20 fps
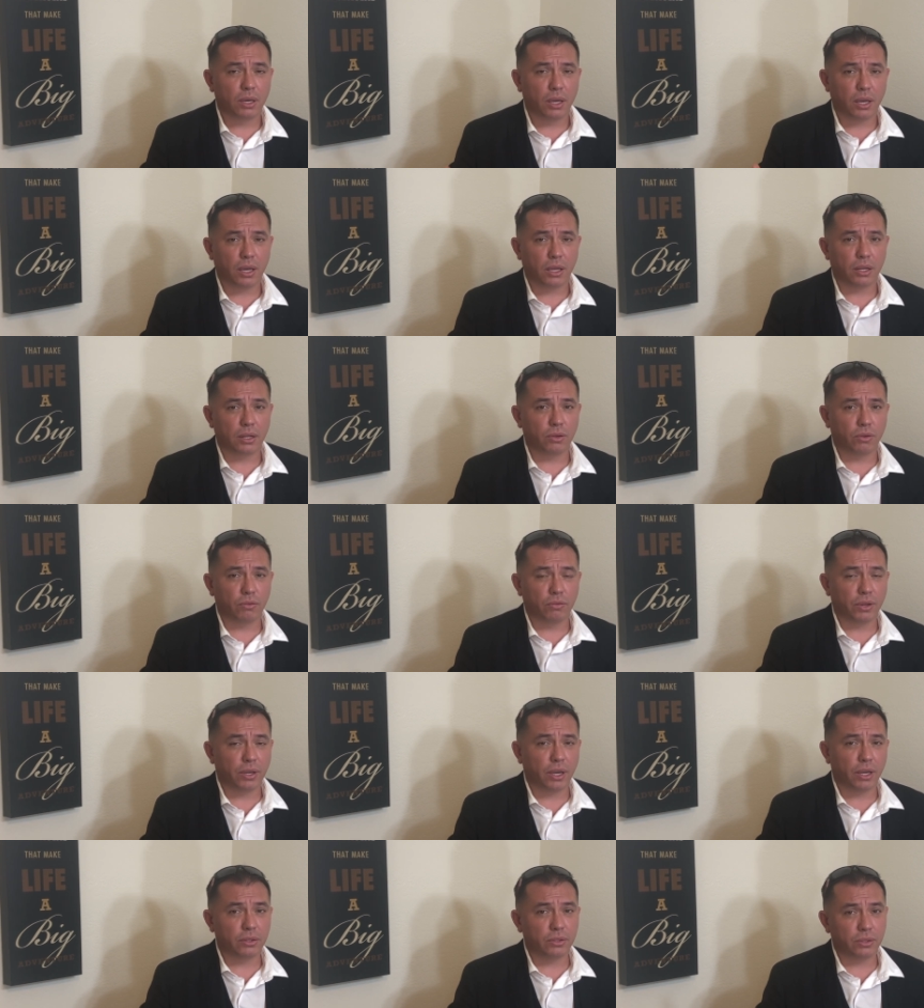And don't
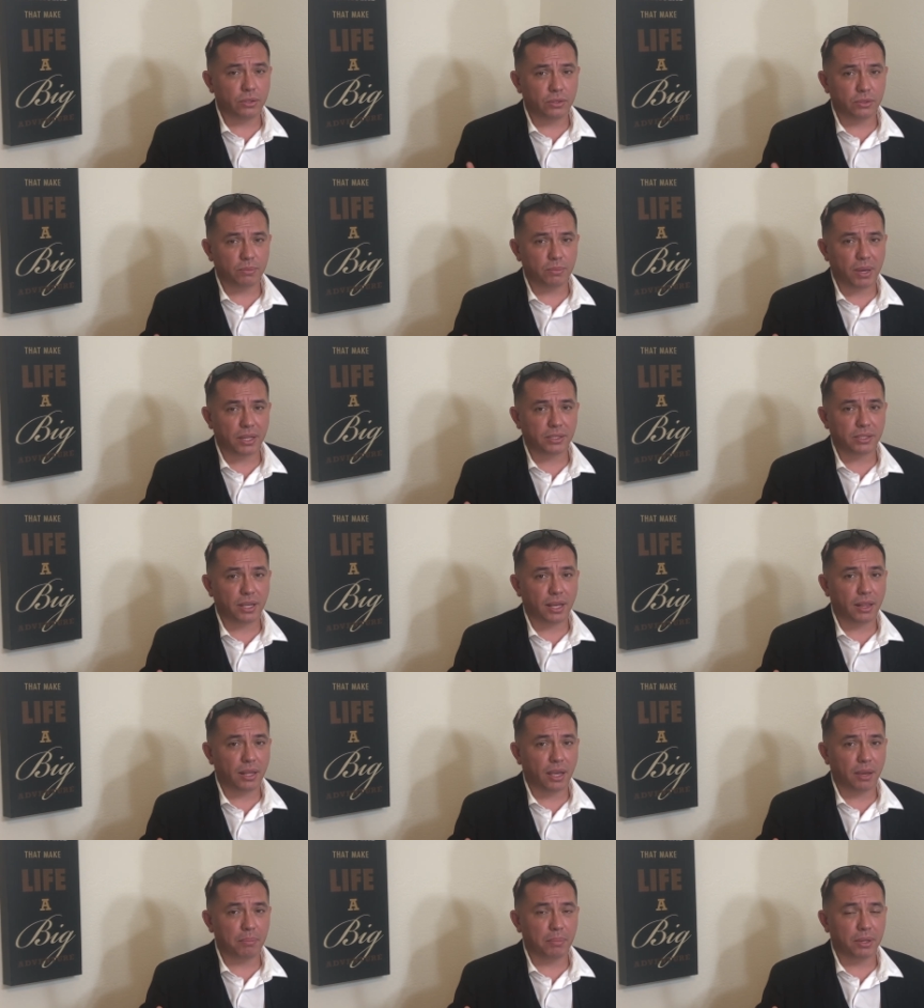forget to smash that
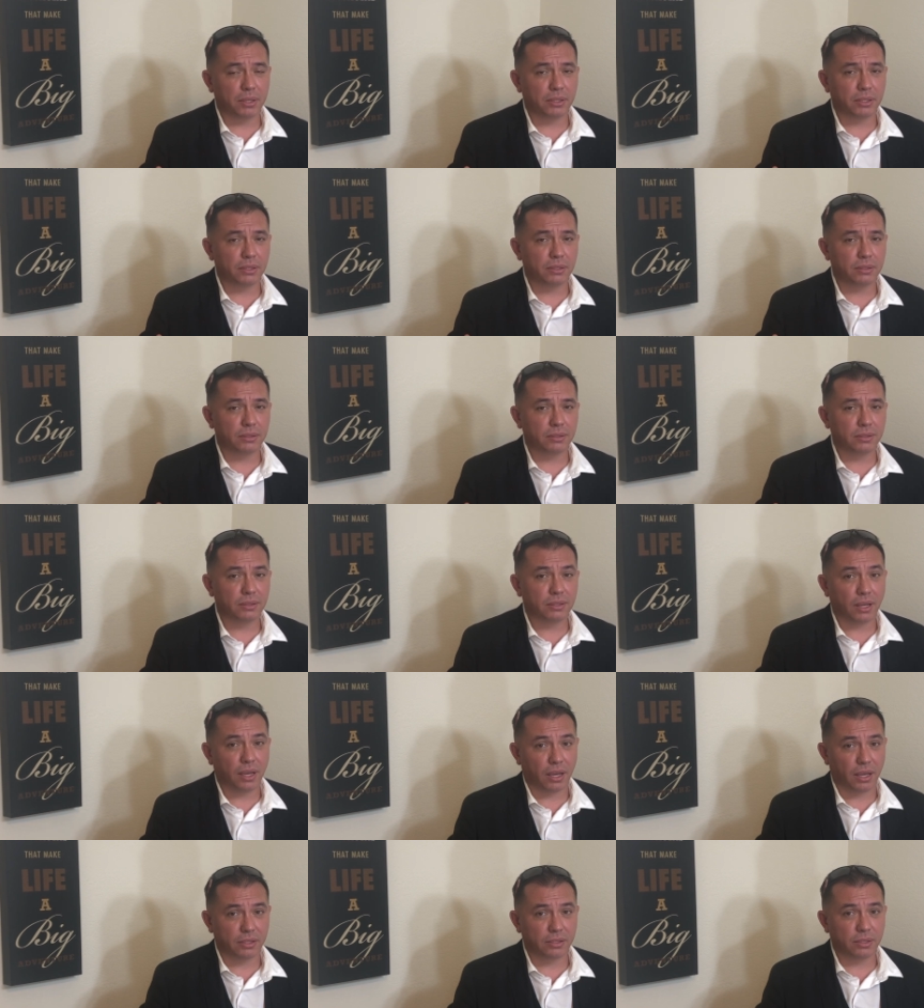like button
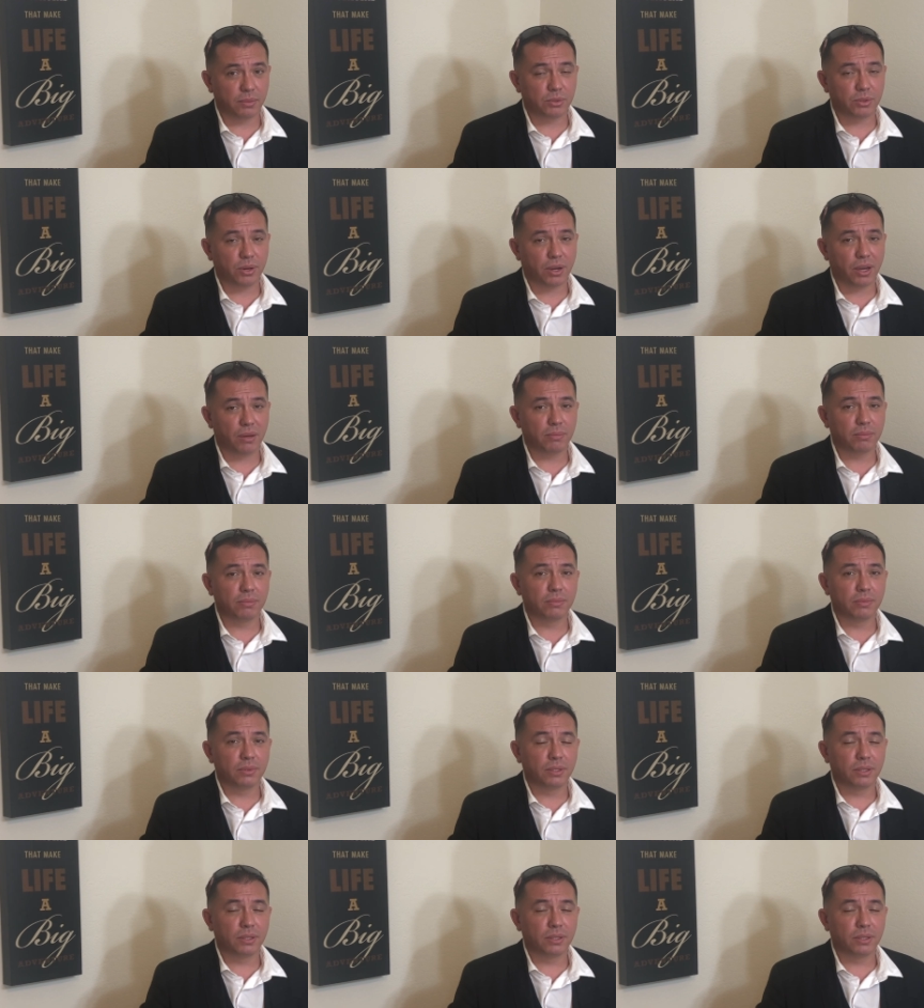and subscribe.